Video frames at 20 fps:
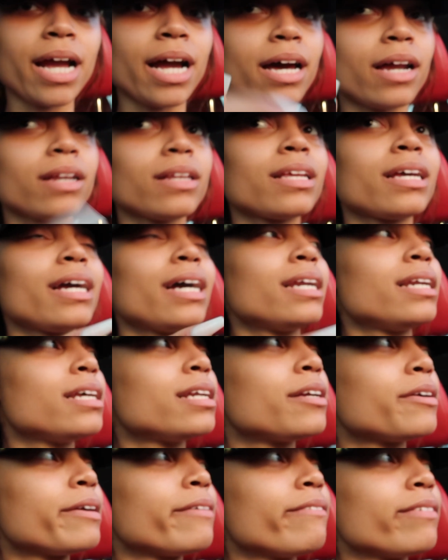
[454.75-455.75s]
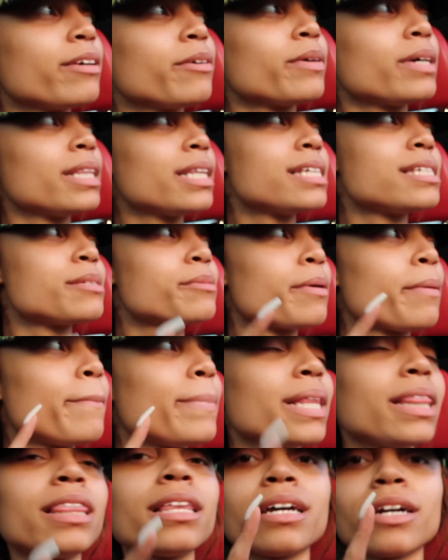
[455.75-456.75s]
I don't think I did a review on this one,
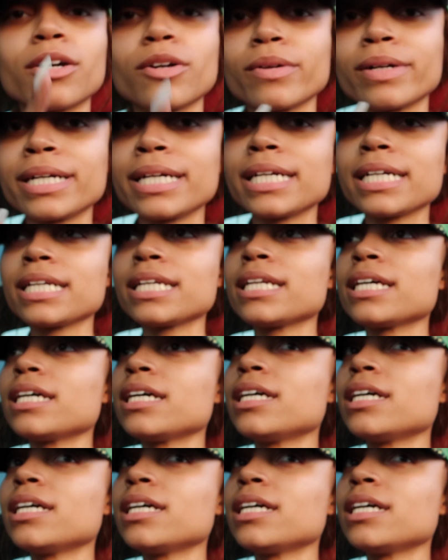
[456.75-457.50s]
but the green,